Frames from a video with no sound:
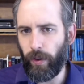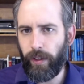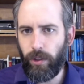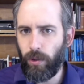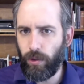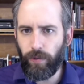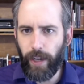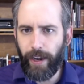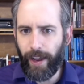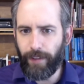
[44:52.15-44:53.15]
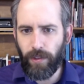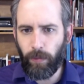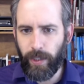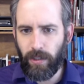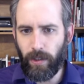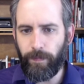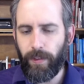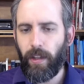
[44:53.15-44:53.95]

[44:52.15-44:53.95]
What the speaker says: And you've got to have some wisdom.